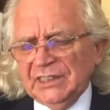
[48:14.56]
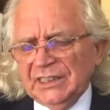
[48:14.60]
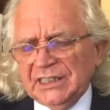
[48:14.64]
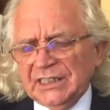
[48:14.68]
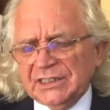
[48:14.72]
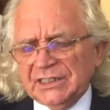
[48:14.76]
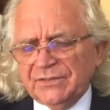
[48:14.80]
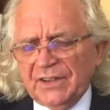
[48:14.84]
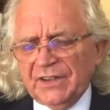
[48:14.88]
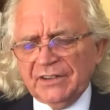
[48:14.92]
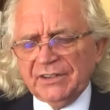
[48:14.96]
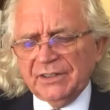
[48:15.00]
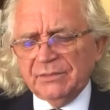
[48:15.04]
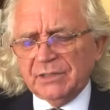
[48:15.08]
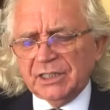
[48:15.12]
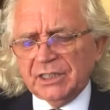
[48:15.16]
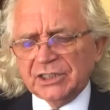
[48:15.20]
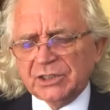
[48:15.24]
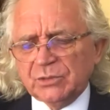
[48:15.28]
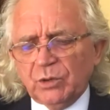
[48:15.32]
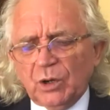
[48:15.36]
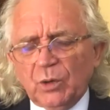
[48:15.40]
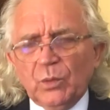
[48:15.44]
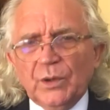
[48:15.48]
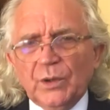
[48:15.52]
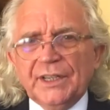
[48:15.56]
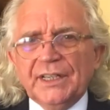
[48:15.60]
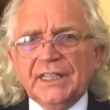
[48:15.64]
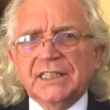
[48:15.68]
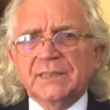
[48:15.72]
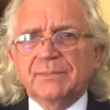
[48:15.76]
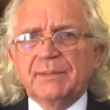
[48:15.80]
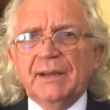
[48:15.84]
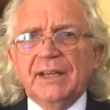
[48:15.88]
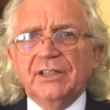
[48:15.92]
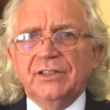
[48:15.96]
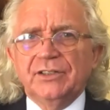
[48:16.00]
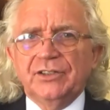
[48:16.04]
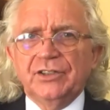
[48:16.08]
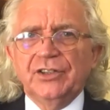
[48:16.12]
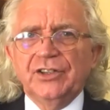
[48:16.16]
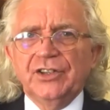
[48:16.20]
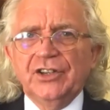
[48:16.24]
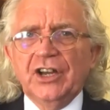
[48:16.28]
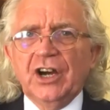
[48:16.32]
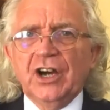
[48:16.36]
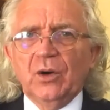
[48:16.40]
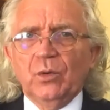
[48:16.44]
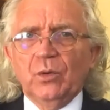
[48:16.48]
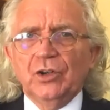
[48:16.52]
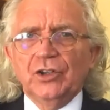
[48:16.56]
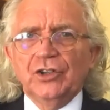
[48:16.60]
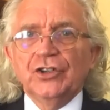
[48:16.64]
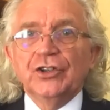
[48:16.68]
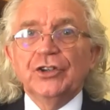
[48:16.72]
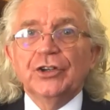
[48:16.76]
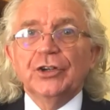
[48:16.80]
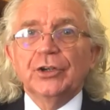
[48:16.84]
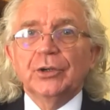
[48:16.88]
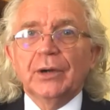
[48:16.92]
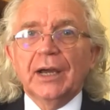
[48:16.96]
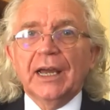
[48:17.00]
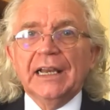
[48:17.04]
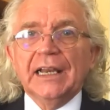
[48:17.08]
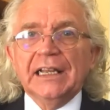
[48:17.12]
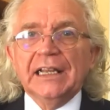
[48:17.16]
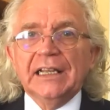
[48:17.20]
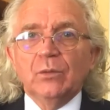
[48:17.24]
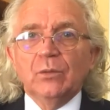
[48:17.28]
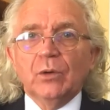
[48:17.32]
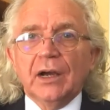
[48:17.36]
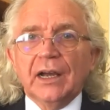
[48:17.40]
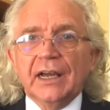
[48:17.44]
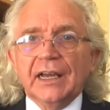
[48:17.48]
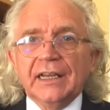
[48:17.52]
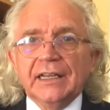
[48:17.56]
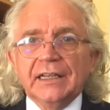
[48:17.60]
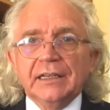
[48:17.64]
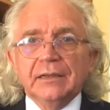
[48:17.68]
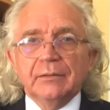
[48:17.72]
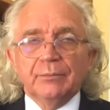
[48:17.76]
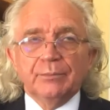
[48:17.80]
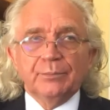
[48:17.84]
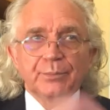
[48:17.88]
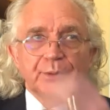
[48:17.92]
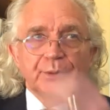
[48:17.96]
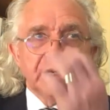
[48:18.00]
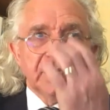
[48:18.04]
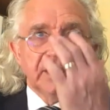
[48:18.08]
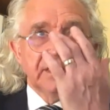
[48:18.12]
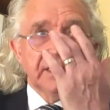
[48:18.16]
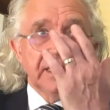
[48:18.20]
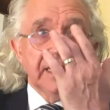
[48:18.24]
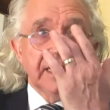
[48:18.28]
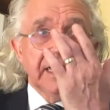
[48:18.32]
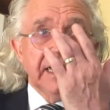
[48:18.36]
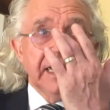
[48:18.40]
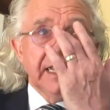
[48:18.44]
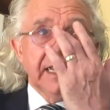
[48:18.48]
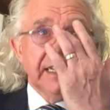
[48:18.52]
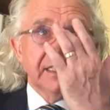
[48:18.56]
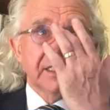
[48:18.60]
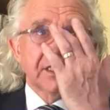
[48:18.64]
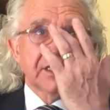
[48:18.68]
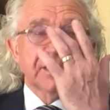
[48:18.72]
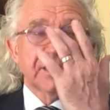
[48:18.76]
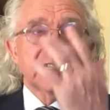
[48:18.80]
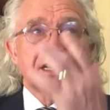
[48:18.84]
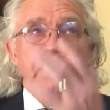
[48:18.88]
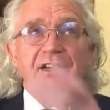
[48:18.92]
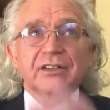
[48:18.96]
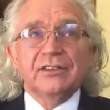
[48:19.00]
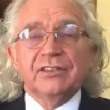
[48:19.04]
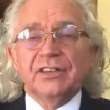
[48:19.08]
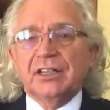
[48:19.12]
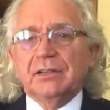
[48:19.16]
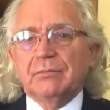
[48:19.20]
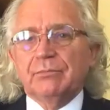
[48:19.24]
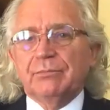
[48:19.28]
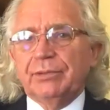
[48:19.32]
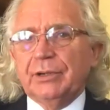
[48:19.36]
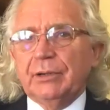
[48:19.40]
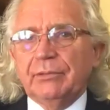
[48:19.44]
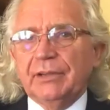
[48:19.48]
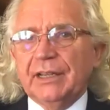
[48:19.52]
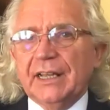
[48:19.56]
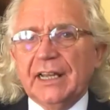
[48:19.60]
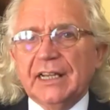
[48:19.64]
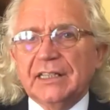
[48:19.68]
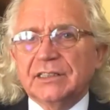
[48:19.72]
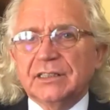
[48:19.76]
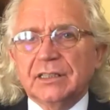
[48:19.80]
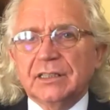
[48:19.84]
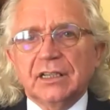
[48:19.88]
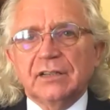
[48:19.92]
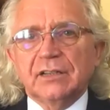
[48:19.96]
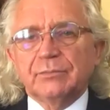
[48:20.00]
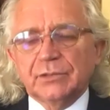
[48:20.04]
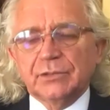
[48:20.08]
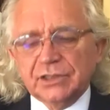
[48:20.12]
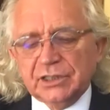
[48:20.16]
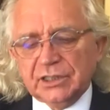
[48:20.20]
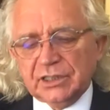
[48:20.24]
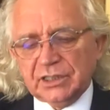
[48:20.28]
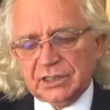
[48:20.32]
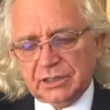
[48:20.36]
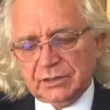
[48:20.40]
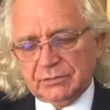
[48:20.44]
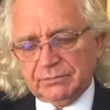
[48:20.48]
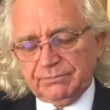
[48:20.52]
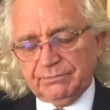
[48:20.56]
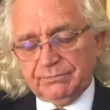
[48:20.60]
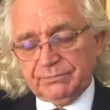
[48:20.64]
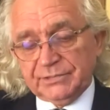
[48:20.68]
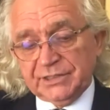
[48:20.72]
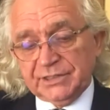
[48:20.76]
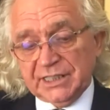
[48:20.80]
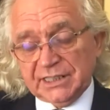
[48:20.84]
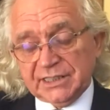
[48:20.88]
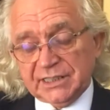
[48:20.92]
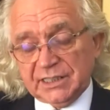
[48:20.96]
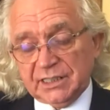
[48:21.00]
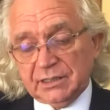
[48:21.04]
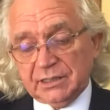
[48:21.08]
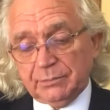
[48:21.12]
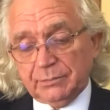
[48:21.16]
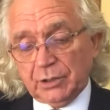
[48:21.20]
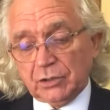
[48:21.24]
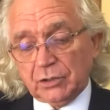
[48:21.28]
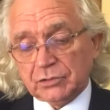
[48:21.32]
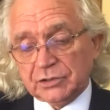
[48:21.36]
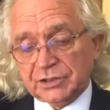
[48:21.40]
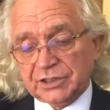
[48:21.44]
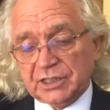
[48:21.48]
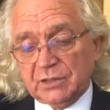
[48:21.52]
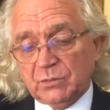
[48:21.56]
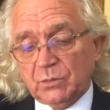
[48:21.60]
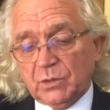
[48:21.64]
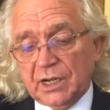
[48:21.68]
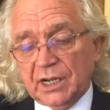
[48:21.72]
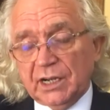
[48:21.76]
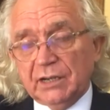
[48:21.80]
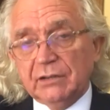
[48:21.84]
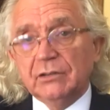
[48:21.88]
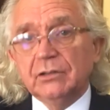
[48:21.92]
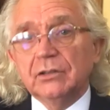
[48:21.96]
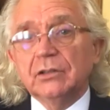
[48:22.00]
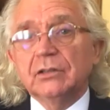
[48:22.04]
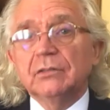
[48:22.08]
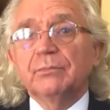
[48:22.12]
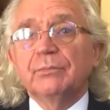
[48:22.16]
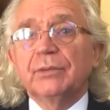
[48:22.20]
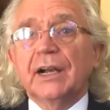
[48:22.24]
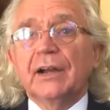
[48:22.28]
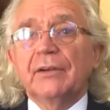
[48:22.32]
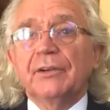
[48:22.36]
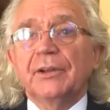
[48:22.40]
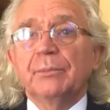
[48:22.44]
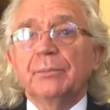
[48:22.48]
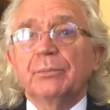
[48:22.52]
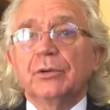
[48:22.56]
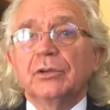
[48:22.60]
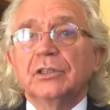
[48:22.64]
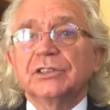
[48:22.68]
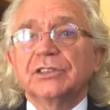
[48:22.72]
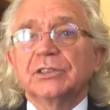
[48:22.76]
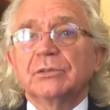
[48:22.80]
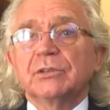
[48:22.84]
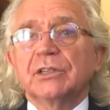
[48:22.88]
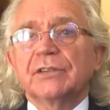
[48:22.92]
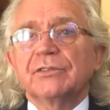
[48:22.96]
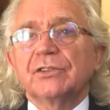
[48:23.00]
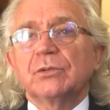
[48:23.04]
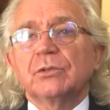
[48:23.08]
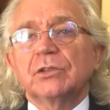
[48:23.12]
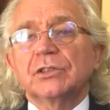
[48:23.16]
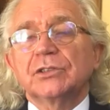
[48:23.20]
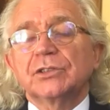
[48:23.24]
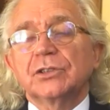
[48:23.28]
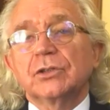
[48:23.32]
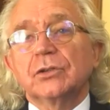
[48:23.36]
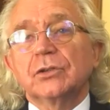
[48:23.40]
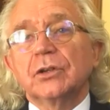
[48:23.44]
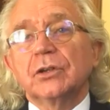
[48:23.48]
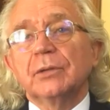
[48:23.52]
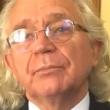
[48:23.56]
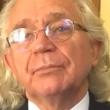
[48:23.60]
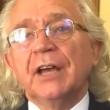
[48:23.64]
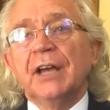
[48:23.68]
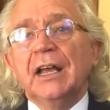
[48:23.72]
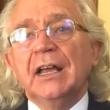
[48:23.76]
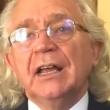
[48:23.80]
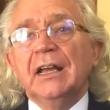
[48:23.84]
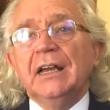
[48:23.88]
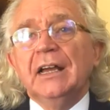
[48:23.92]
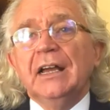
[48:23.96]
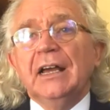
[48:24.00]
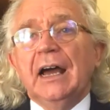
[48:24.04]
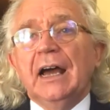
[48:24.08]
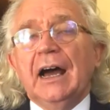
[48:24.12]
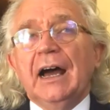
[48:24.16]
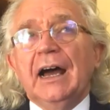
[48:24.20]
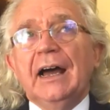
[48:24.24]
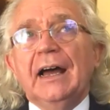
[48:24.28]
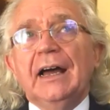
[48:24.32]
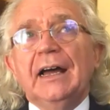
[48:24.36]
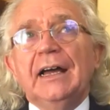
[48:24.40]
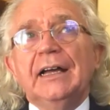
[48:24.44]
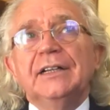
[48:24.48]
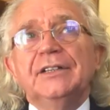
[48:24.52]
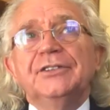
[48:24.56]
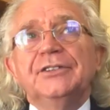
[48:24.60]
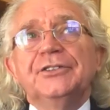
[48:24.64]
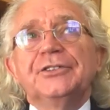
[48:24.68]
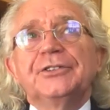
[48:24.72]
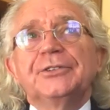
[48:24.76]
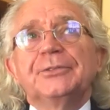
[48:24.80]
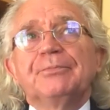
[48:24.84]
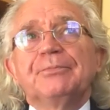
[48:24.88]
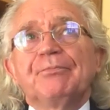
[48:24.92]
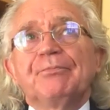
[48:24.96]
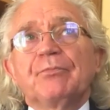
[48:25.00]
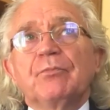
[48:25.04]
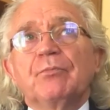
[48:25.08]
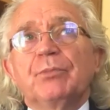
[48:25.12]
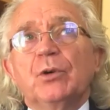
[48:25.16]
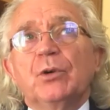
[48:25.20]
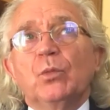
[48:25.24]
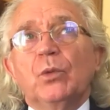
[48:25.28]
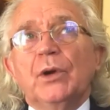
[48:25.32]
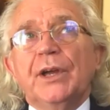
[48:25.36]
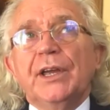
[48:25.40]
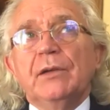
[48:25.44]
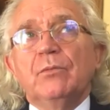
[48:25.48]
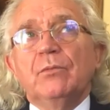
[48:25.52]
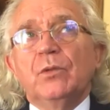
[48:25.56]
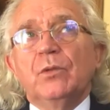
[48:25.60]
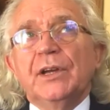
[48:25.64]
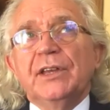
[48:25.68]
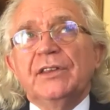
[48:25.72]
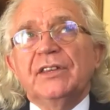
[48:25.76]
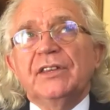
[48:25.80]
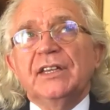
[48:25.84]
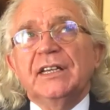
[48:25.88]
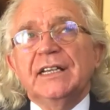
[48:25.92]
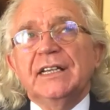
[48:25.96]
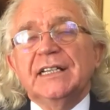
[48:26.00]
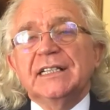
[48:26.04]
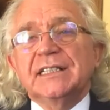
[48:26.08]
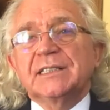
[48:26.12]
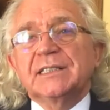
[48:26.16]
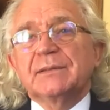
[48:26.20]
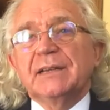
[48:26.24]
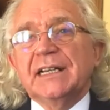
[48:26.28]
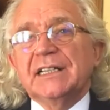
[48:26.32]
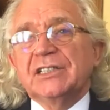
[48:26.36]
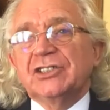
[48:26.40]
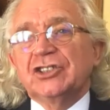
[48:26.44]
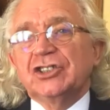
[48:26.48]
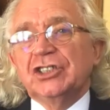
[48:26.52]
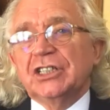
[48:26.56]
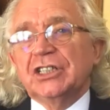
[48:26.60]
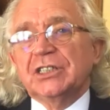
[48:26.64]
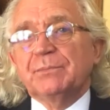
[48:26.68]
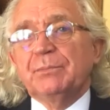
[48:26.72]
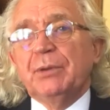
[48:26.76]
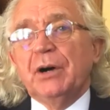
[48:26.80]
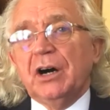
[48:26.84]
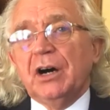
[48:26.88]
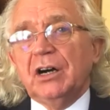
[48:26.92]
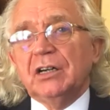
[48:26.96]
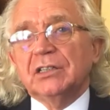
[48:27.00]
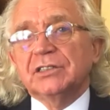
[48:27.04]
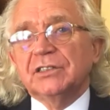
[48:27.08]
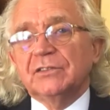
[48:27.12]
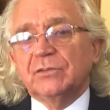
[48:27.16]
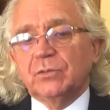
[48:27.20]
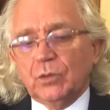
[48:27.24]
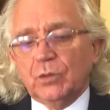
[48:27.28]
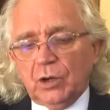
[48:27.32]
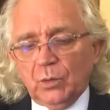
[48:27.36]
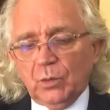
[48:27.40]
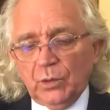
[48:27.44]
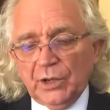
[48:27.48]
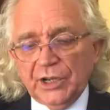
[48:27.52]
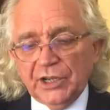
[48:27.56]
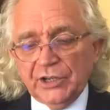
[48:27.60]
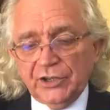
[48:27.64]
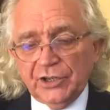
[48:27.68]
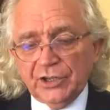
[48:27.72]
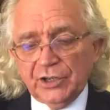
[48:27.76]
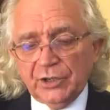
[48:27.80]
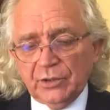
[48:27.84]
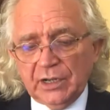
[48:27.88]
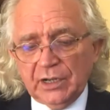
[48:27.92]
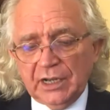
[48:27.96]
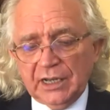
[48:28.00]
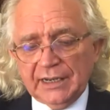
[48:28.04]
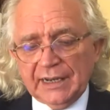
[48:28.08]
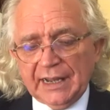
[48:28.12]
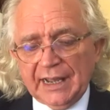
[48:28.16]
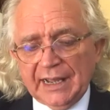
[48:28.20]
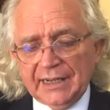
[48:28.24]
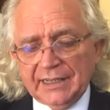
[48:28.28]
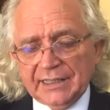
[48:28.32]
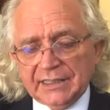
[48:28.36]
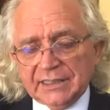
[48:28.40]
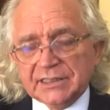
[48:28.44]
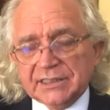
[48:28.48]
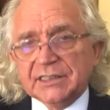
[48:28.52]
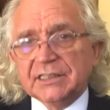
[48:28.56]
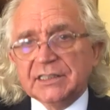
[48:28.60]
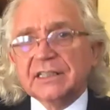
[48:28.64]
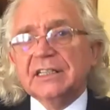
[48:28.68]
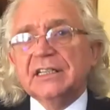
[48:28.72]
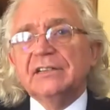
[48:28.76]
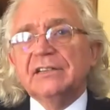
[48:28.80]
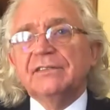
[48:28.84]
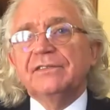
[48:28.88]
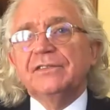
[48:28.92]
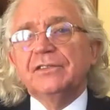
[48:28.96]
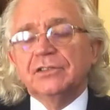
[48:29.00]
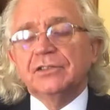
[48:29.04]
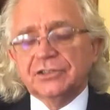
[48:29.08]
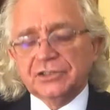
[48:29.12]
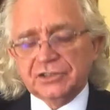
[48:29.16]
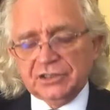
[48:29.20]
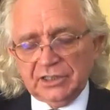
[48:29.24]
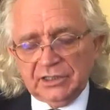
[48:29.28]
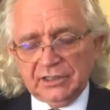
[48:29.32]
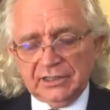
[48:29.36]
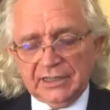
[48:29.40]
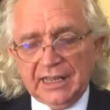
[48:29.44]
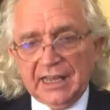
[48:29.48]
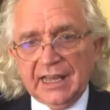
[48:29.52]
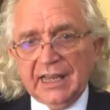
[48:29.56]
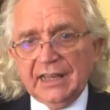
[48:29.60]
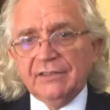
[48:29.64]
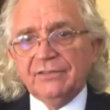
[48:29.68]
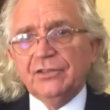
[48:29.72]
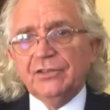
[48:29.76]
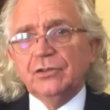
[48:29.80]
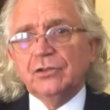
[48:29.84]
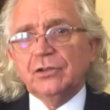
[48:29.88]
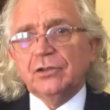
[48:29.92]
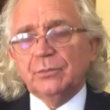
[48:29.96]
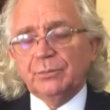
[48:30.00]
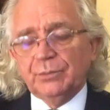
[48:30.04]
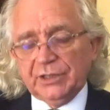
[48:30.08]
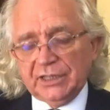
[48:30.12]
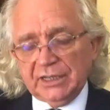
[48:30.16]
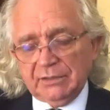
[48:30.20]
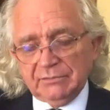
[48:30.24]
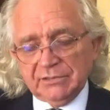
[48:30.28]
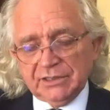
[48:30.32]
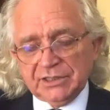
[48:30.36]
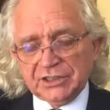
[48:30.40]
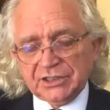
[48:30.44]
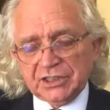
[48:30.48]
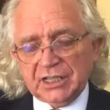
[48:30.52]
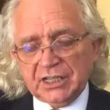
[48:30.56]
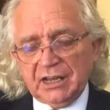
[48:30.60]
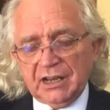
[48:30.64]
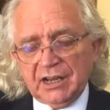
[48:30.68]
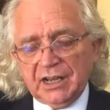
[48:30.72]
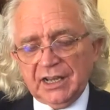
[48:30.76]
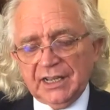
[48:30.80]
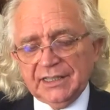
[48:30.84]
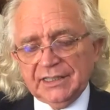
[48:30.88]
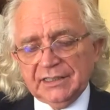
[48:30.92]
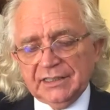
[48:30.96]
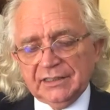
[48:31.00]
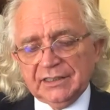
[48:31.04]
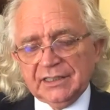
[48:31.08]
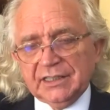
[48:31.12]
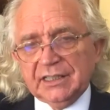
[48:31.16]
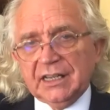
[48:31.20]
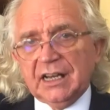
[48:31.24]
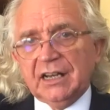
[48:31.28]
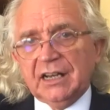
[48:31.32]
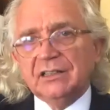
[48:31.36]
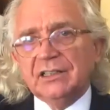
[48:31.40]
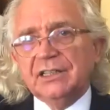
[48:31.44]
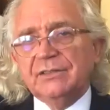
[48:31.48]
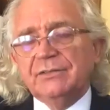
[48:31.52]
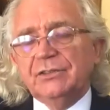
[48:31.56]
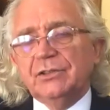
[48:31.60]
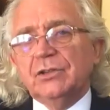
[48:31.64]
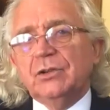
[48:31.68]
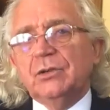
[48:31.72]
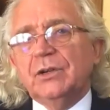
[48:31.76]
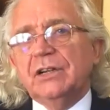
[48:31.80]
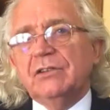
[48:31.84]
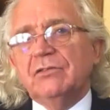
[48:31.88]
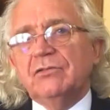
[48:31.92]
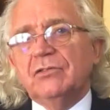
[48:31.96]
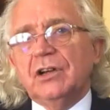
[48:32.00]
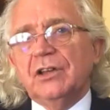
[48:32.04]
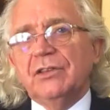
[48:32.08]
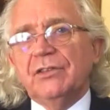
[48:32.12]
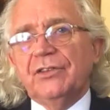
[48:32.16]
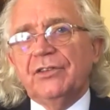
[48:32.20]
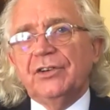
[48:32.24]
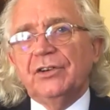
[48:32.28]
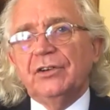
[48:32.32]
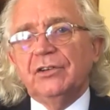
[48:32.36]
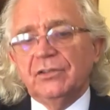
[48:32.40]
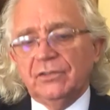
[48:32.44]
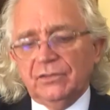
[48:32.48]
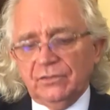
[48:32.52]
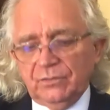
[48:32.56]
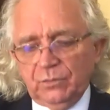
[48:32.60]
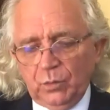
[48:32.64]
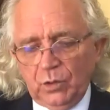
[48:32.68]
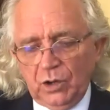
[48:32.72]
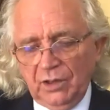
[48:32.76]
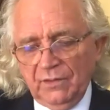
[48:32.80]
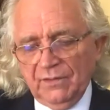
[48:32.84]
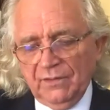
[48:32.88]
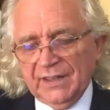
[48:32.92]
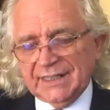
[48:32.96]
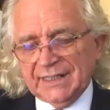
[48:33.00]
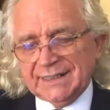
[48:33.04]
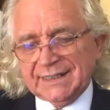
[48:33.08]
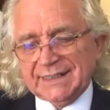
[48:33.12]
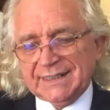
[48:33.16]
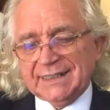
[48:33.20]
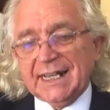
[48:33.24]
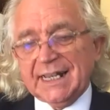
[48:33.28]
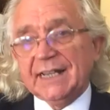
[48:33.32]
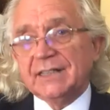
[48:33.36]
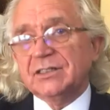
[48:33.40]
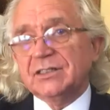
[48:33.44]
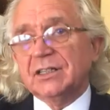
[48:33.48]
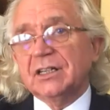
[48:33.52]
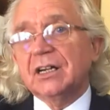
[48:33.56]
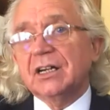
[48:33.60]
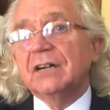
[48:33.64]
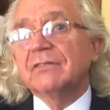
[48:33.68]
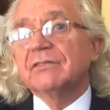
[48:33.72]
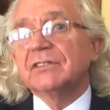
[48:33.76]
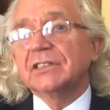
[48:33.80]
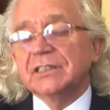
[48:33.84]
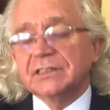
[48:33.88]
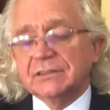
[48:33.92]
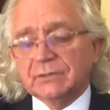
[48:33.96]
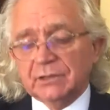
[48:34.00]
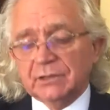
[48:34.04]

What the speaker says: it's very much what we'd expect you to know and do anyway, but it's, I think, probably gets the government another ticks in the box somewhere, or brownie points, whatever you want to call them. But we think it's just part of what we do. And Alex, if you're still there, if you can put up a slide, I'll give you a quick run through of what this sector covers,